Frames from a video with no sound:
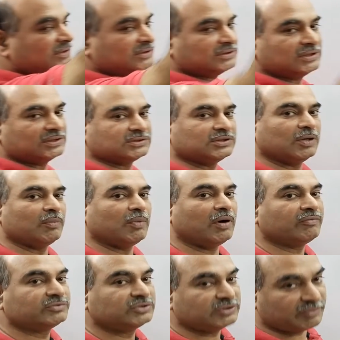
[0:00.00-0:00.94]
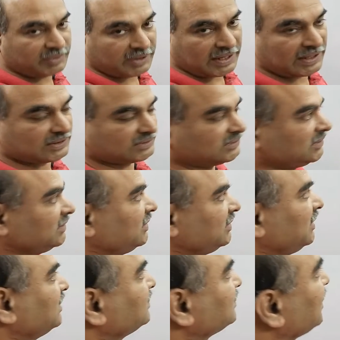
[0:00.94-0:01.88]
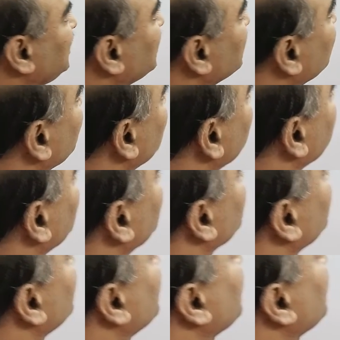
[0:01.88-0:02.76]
this is the sum of subtraction. It is clear from you.